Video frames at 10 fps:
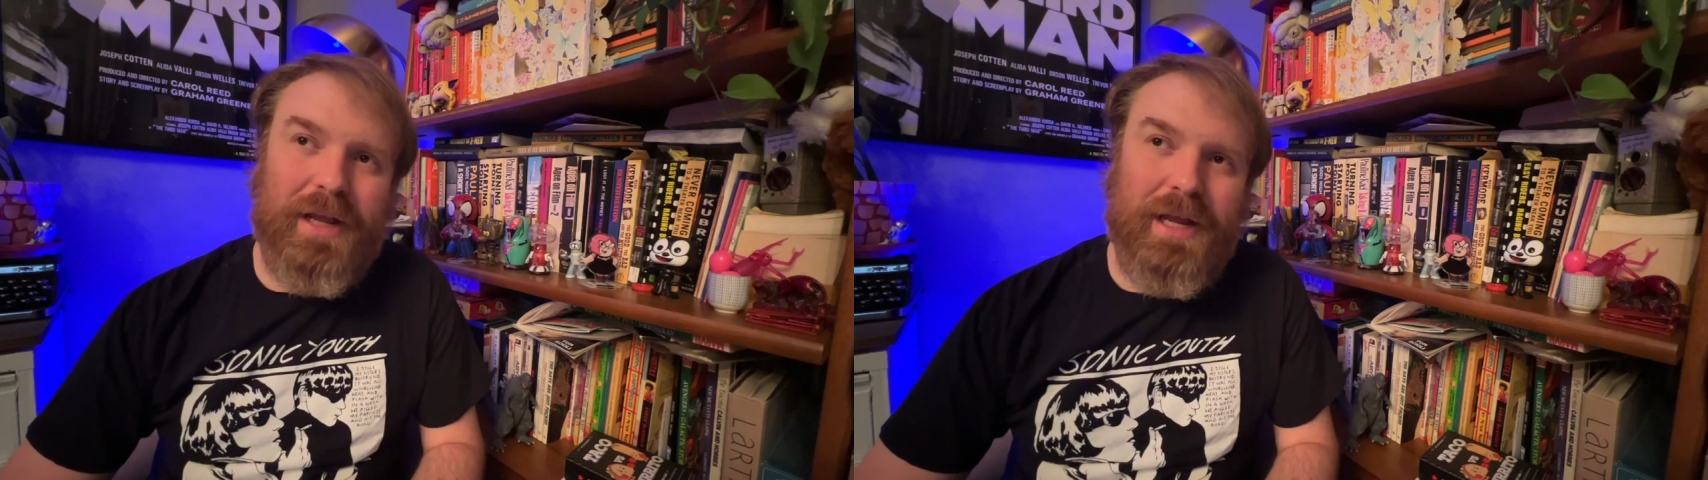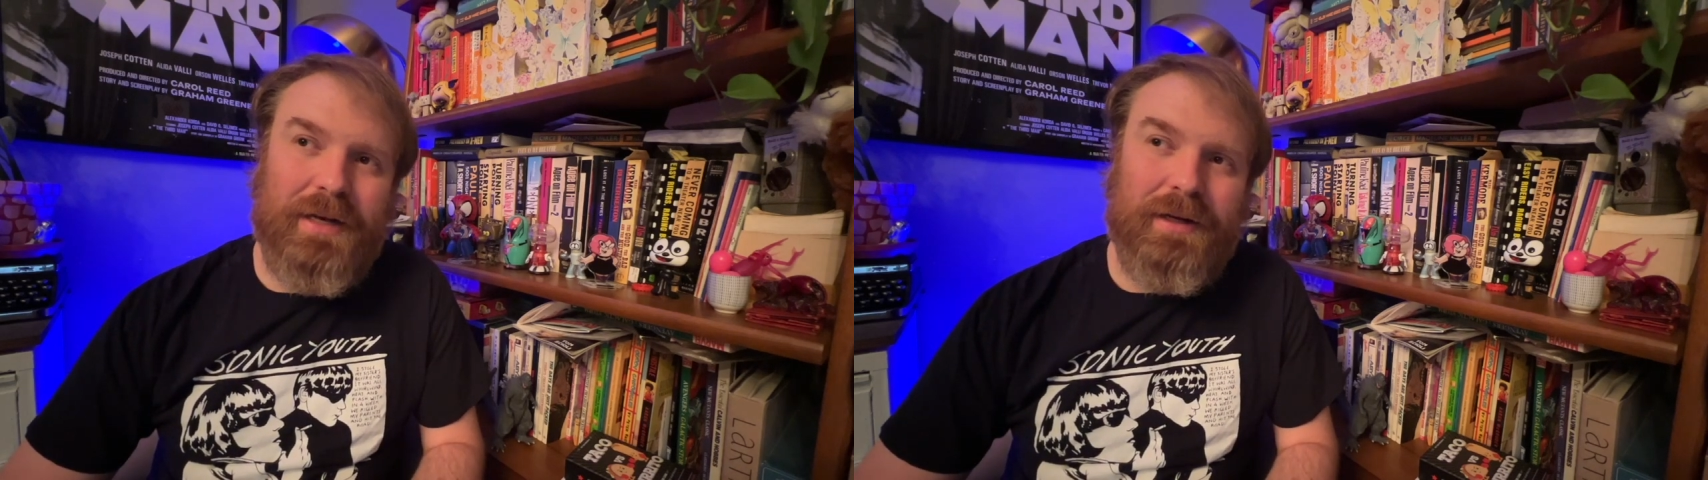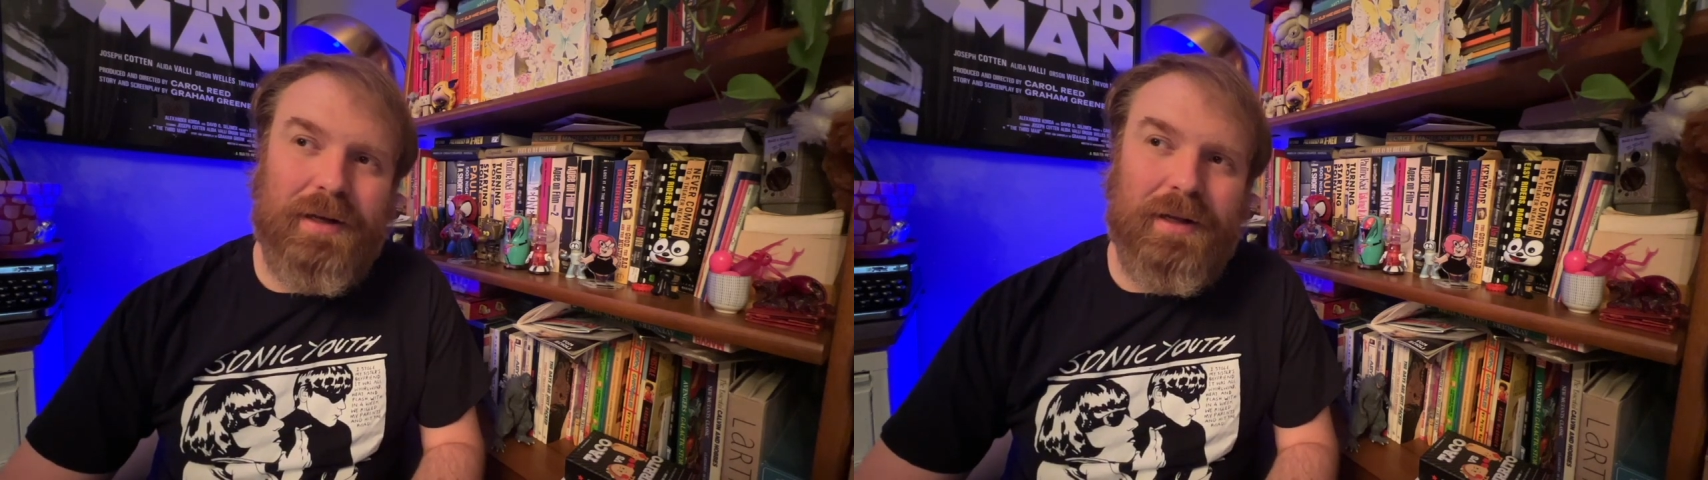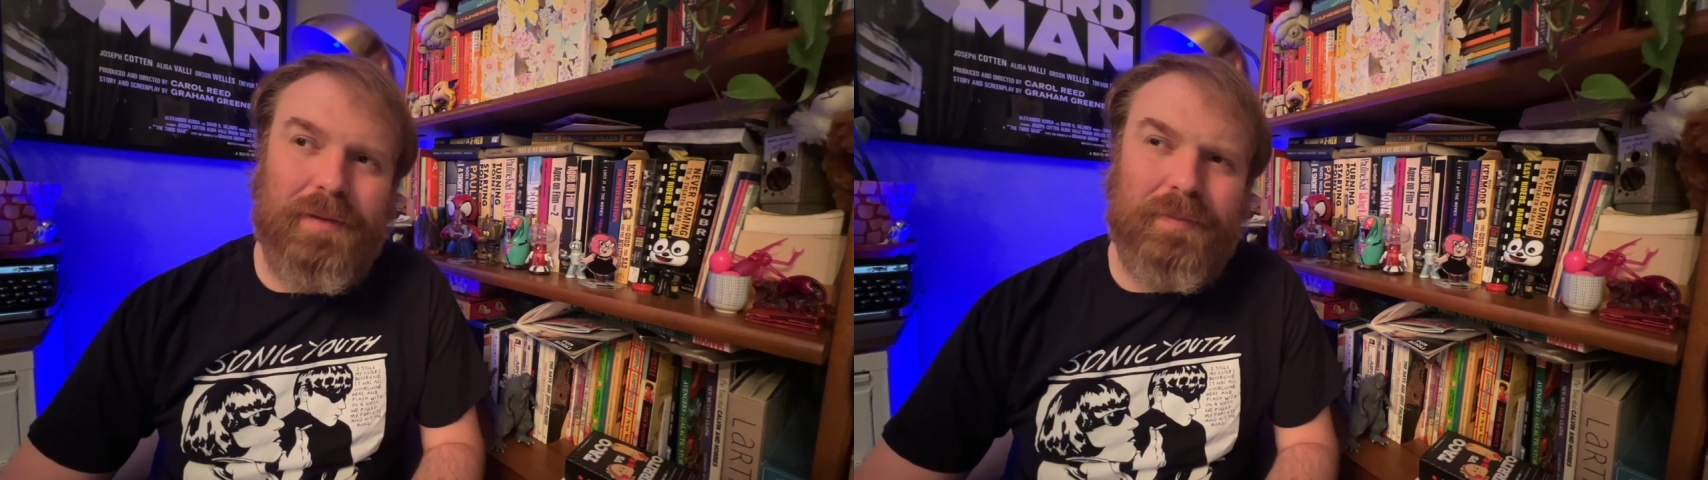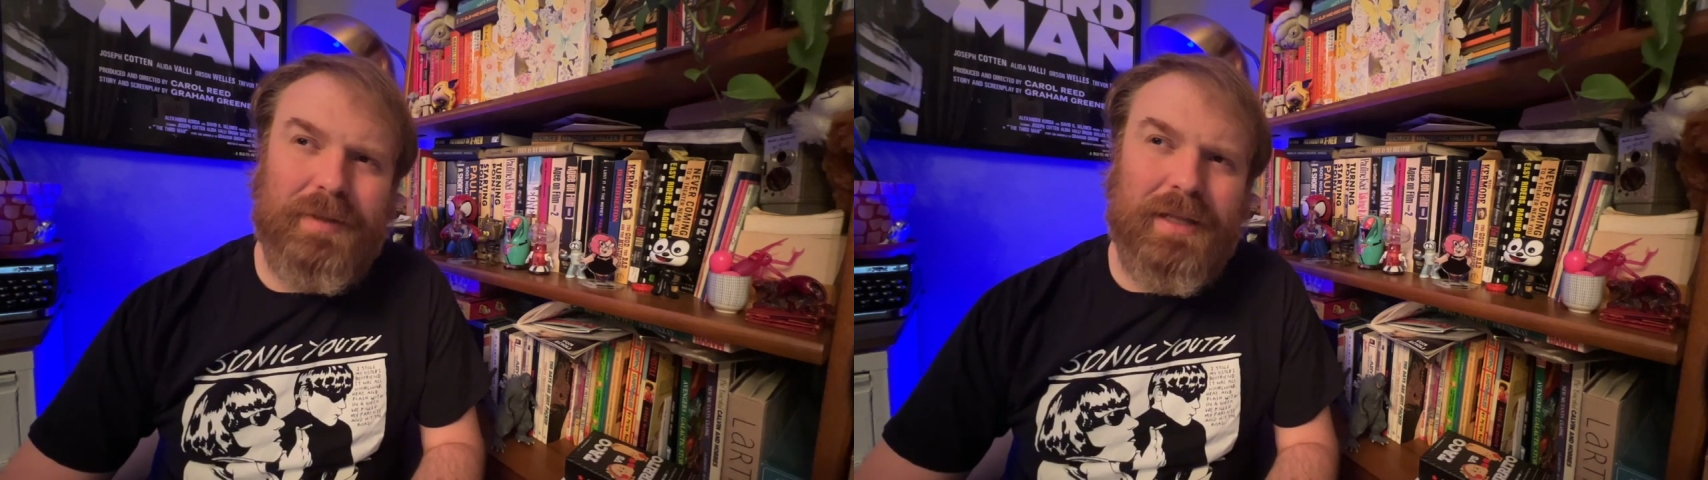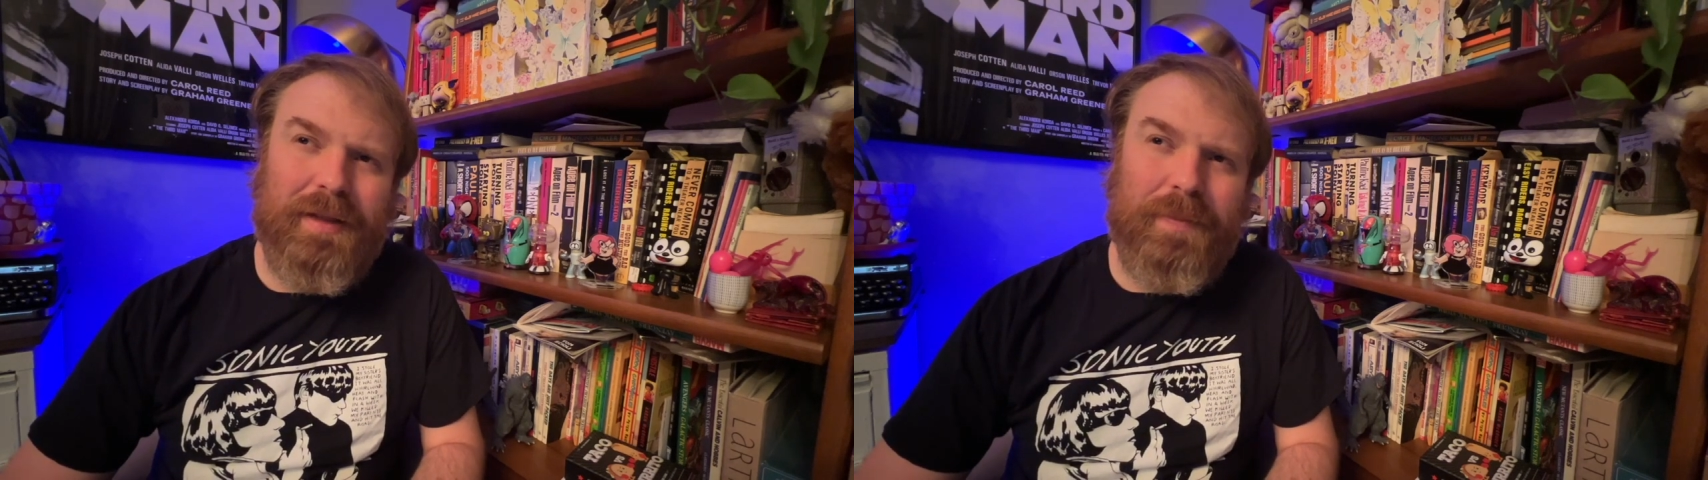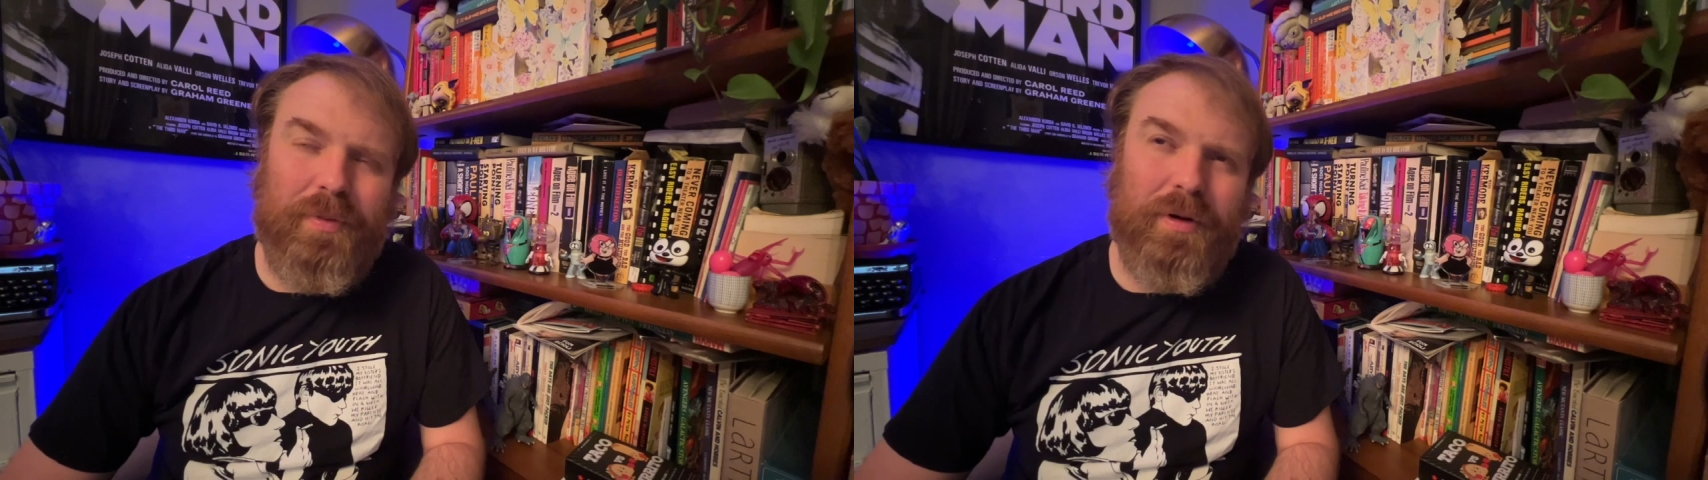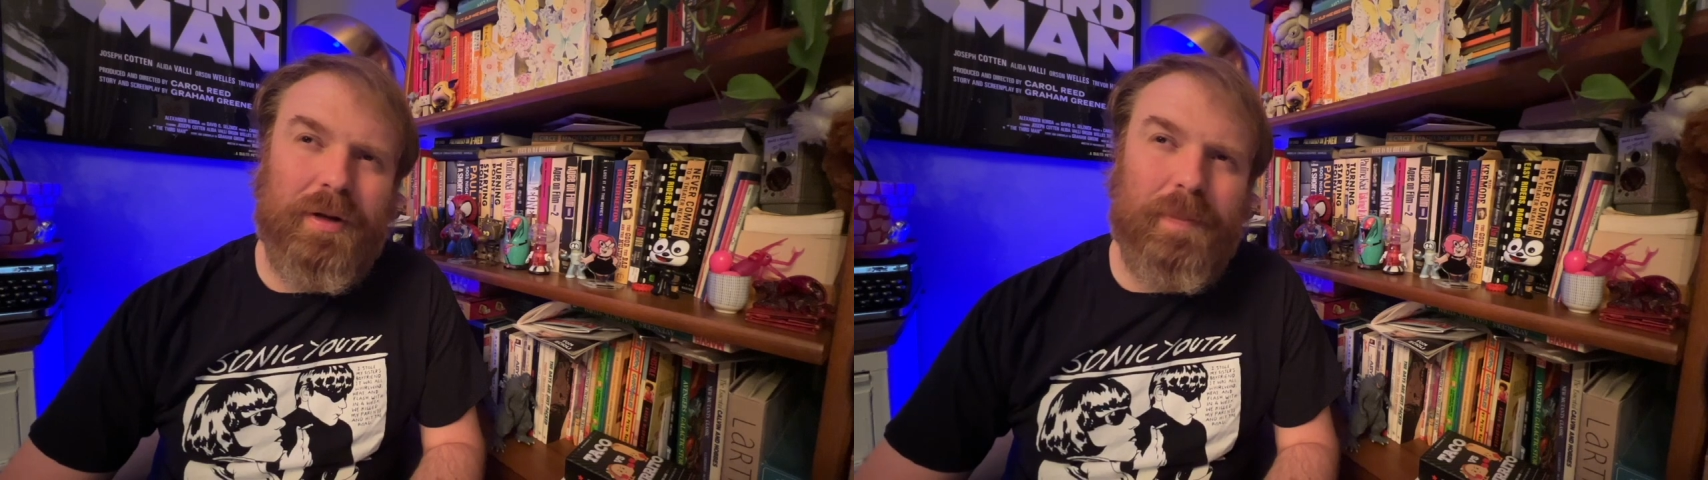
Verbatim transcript: And um, then they put